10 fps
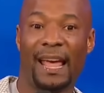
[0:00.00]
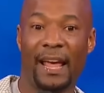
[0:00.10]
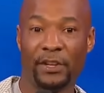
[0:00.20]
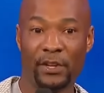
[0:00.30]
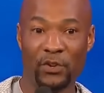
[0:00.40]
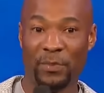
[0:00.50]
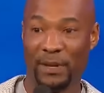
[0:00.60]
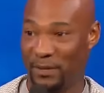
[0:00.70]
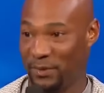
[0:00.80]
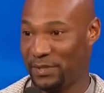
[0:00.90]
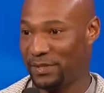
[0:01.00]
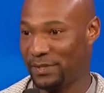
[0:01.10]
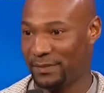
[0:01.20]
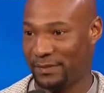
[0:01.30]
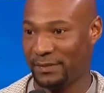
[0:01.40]
and your new
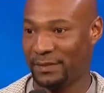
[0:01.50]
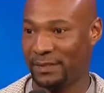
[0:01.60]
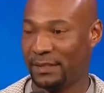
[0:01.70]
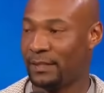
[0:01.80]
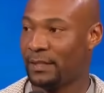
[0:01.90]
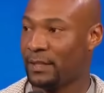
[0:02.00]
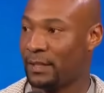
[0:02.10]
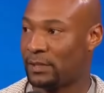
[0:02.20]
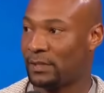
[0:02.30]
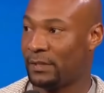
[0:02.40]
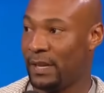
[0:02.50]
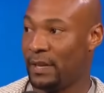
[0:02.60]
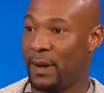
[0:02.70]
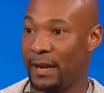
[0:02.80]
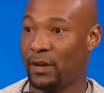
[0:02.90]
bills. Because
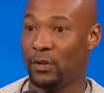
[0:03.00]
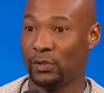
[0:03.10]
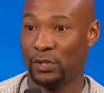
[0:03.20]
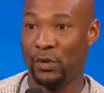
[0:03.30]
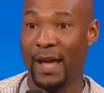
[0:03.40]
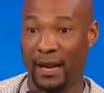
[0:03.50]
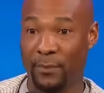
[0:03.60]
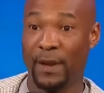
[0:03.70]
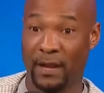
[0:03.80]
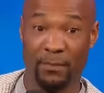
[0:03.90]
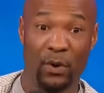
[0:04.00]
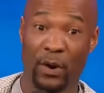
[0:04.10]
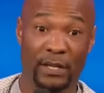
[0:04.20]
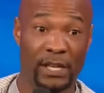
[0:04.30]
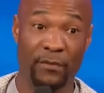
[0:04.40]
anybody knows, you got to pay the
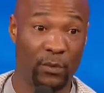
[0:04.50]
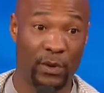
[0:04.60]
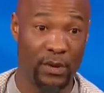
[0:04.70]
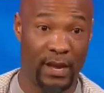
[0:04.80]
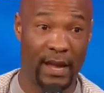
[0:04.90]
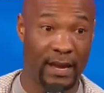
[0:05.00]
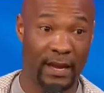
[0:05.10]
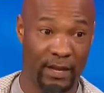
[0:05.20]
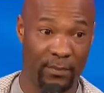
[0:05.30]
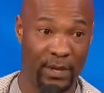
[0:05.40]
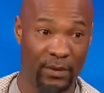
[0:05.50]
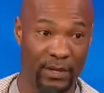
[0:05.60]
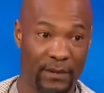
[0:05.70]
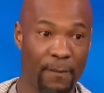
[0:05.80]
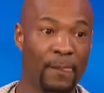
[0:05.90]
mortgage even when you can't get in the
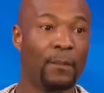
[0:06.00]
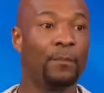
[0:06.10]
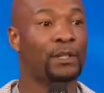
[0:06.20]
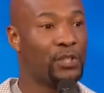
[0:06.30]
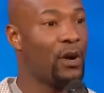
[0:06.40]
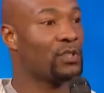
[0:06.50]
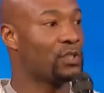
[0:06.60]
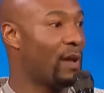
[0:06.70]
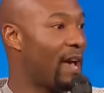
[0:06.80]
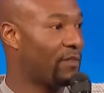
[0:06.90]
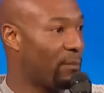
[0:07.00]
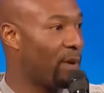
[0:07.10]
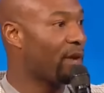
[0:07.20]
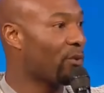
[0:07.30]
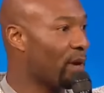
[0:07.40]
building, but you also have to
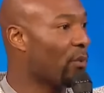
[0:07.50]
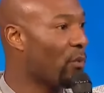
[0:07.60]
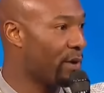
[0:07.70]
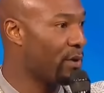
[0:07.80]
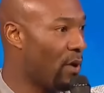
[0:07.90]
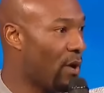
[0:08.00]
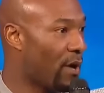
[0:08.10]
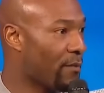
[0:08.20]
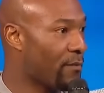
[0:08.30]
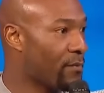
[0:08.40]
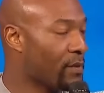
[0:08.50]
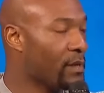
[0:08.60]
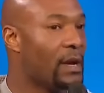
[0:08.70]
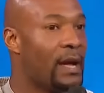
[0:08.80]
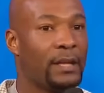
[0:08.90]
pay the rent where you are.
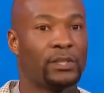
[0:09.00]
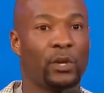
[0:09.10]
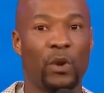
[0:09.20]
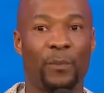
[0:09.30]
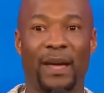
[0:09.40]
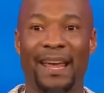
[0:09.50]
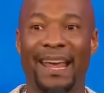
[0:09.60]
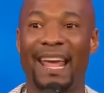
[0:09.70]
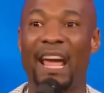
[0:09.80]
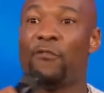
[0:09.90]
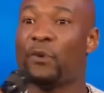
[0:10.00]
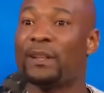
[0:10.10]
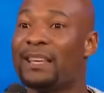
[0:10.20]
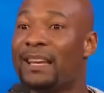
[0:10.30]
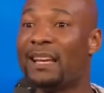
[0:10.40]
And so we're paying
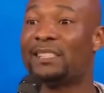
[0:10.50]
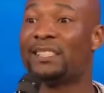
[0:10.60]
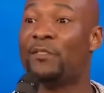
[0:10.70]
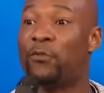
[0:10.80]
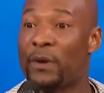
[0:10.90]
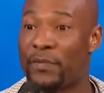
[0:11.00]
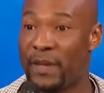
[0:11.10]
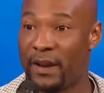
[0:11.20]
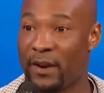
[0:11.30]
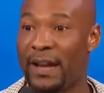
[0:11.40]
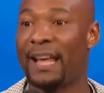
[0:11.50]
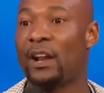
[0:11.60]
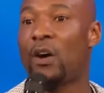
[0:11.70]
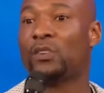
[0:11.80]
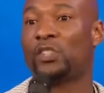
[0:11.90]
everything as if we're there, and
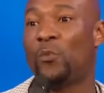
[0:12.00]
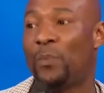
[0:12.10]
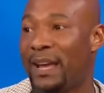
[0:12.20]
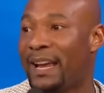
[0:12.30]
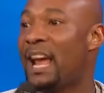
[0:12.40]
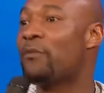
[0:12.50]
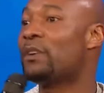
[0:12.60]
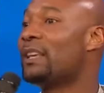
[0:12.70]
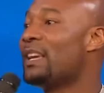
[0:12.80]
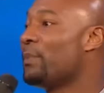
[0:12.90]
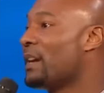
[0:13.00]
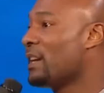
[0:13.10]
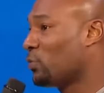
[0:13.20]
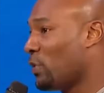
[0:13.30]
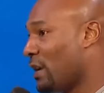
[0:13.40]
also paying everything
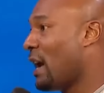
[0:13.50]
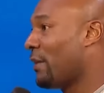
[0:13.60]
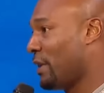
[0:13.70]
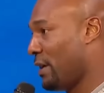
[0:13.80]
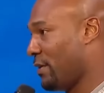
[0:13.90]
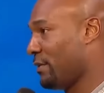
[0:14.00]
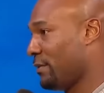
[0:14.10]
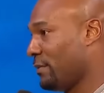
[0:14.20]
because we're not there.